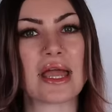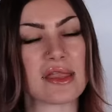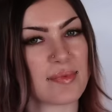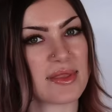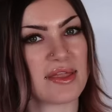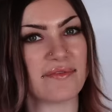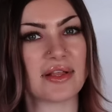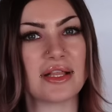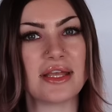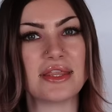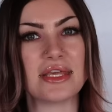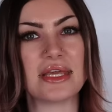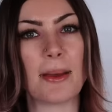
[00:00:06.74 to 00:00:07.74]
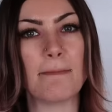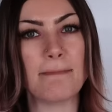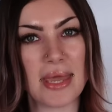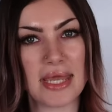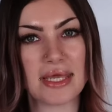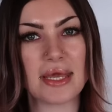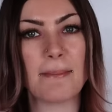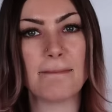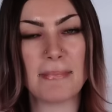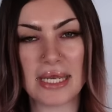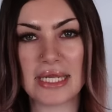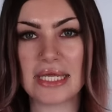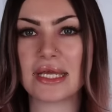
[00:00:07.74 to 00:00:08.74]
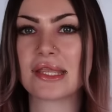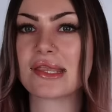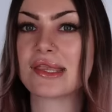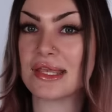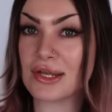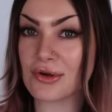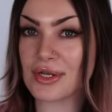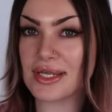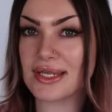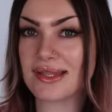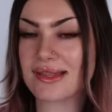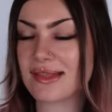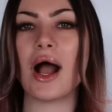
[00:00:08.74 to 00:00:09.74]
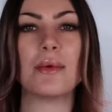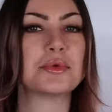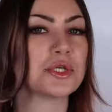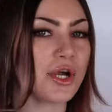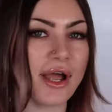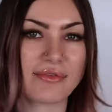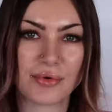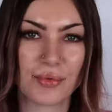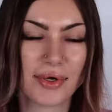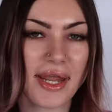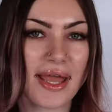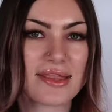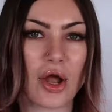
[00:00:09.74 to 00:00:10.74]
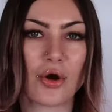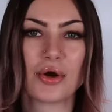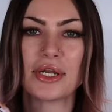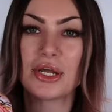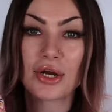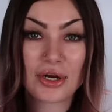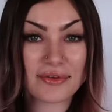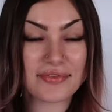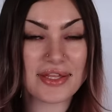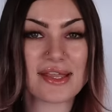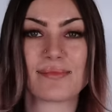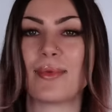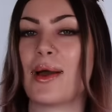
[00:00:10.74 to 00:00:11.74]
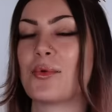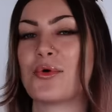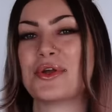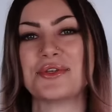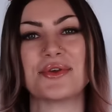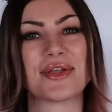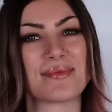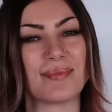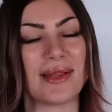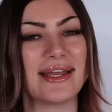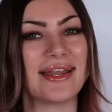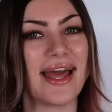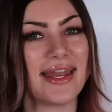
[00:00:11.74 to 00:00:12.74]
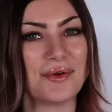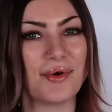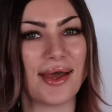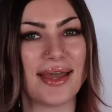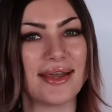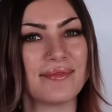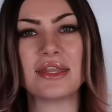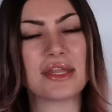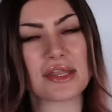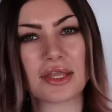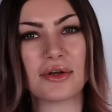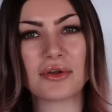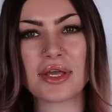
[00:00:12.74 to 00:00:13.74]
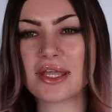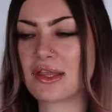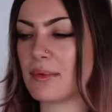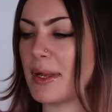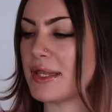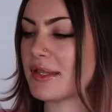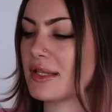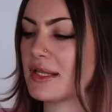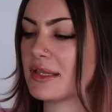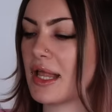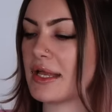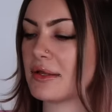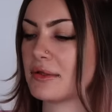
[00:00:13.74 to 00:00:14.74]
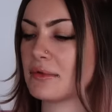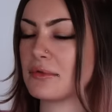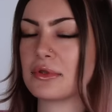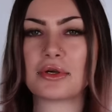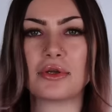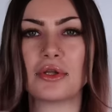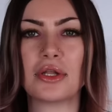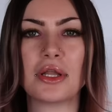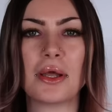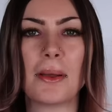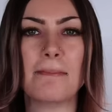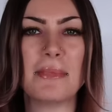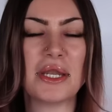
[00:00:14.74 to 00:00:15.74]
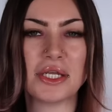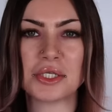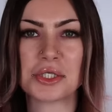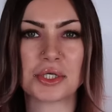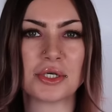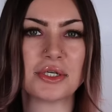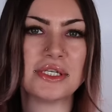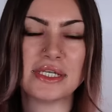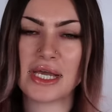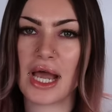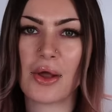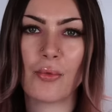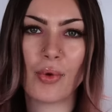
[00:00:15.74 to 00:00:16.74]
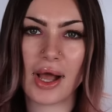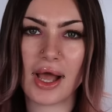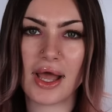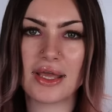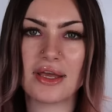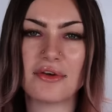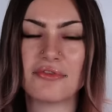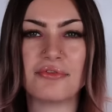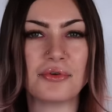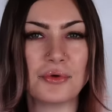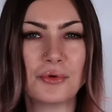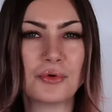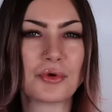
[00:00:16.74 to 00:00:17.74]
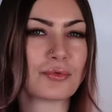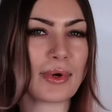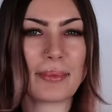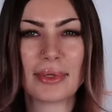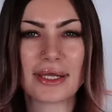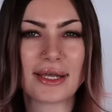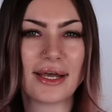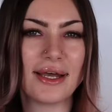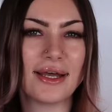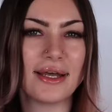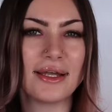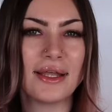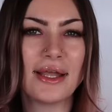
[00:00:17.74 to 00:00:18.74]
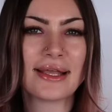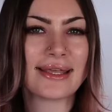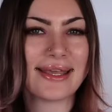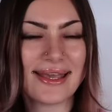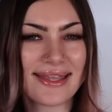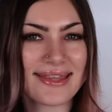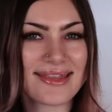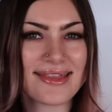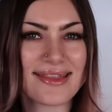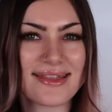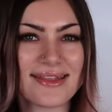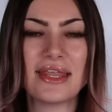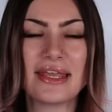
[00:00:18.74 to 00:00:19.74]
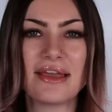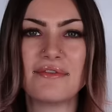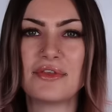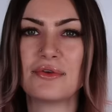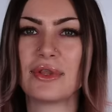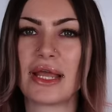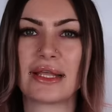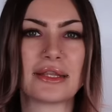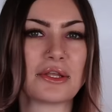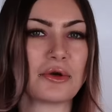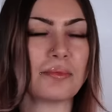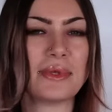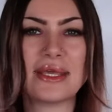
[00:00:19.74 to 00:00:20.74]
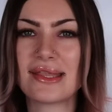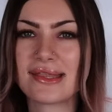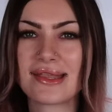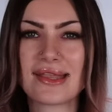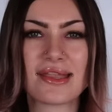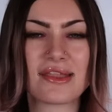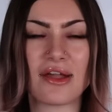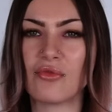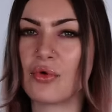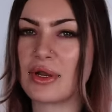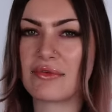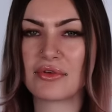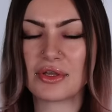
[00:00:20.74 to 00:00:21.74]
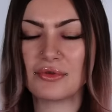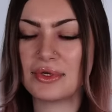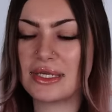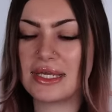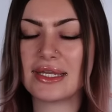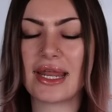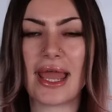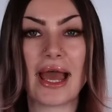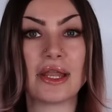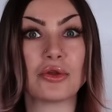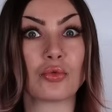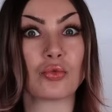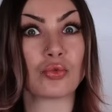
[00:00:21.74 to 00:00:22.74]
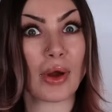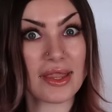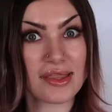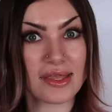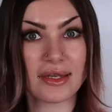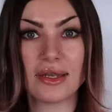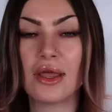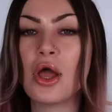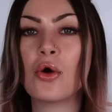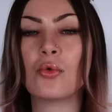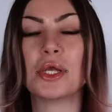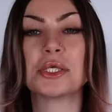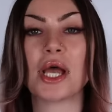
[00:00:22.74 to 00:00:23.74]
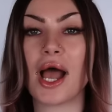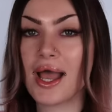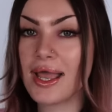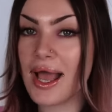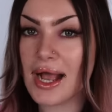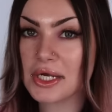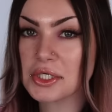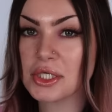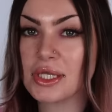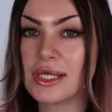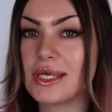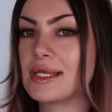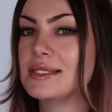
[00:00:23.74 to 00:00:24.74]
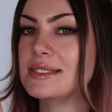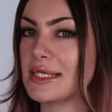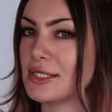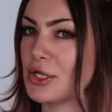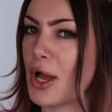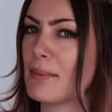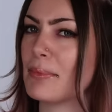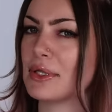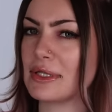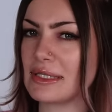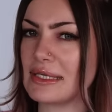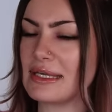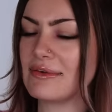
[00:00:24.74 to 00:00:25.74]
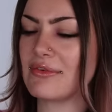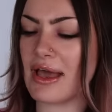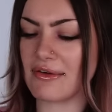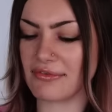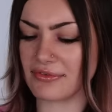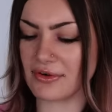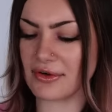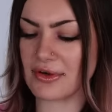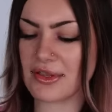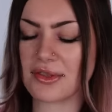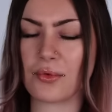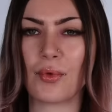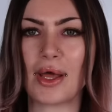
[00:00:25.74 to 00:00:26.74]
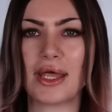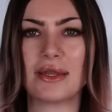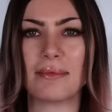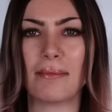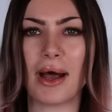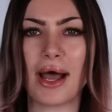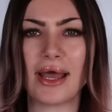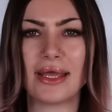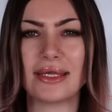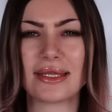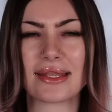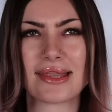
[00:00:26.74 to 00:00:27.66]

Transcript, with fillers: Now specifically the Make It Mini series. I'm sure everyone has already heard of these, but I'm going to explain anyway. These little kits are basically like little miniature DIY food replica kits they give you like little pieces of whatever you need and resin, which I actually did not believe at first when my